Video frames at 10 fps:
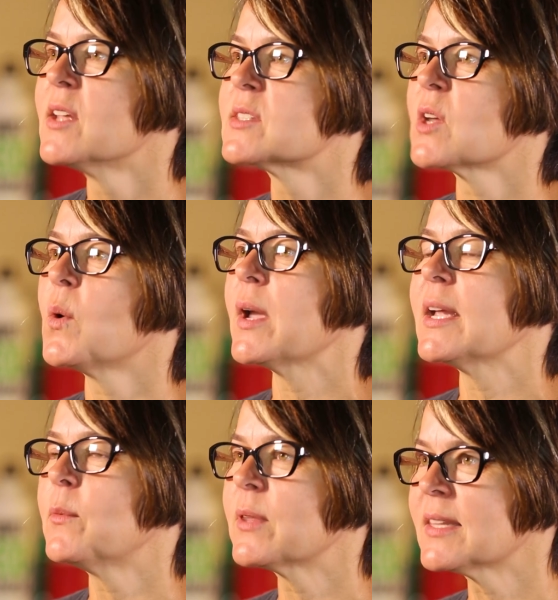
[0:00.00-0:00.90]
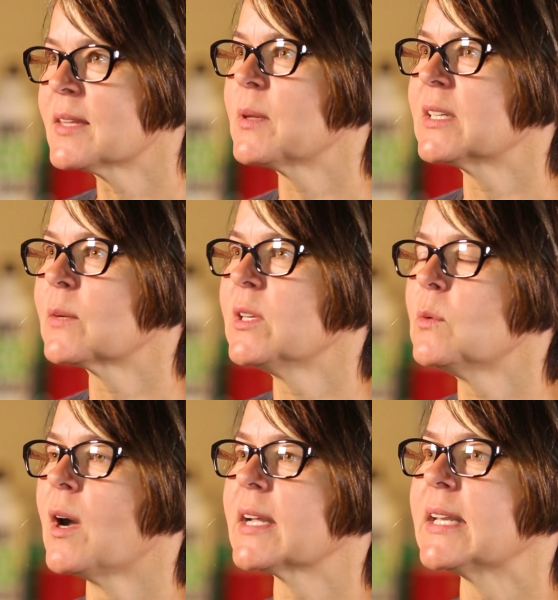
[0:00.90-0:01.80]
So within the building, when
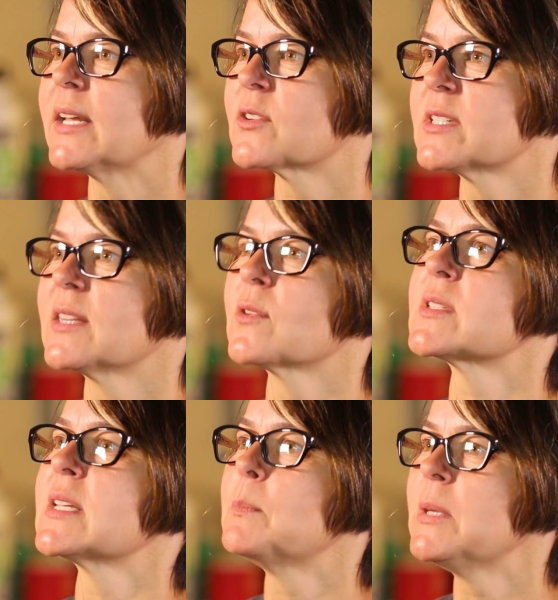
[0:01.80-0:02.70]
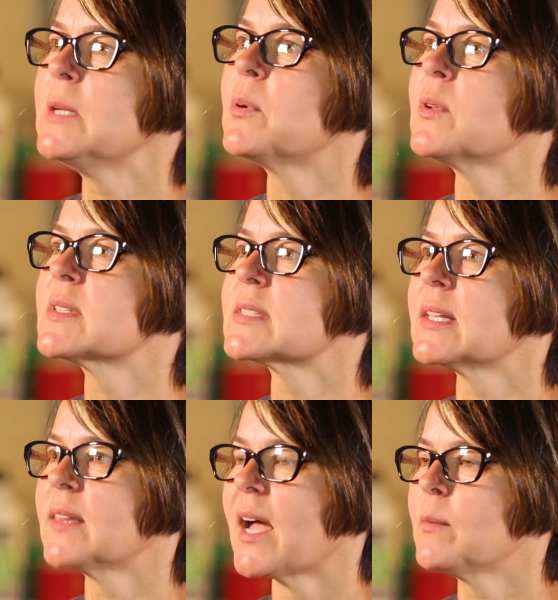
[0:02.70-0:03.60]
you walk in, I understand there is a people's
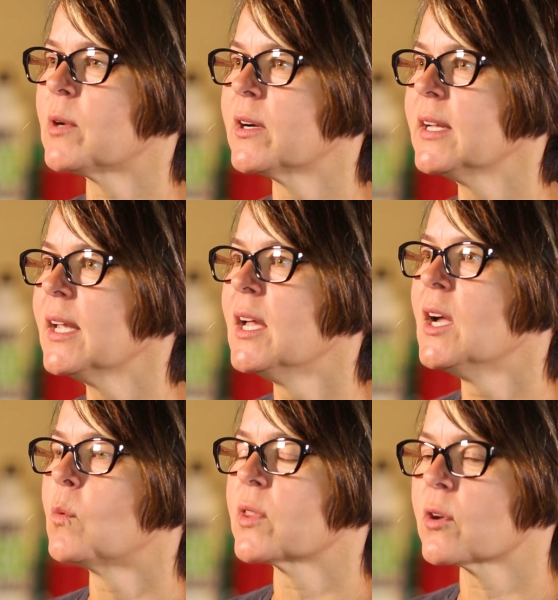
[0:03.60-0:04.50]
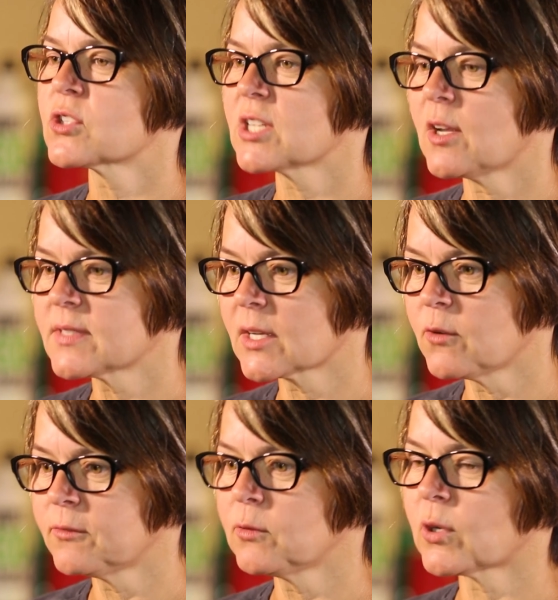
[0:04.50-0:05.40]
library where there are shelves that
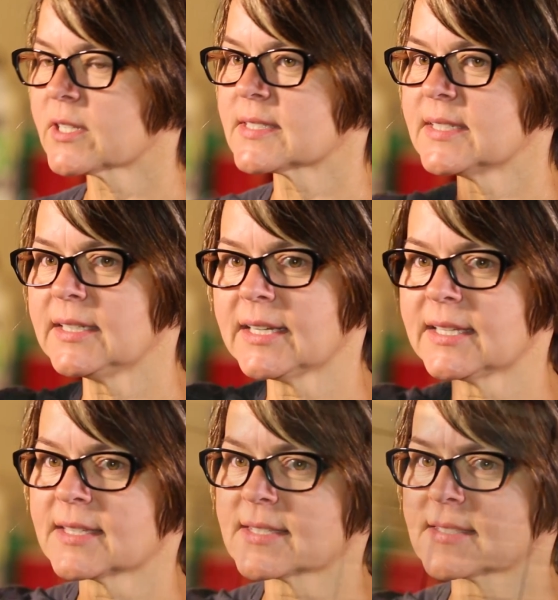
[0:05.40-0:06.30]
go floor to ceiling in this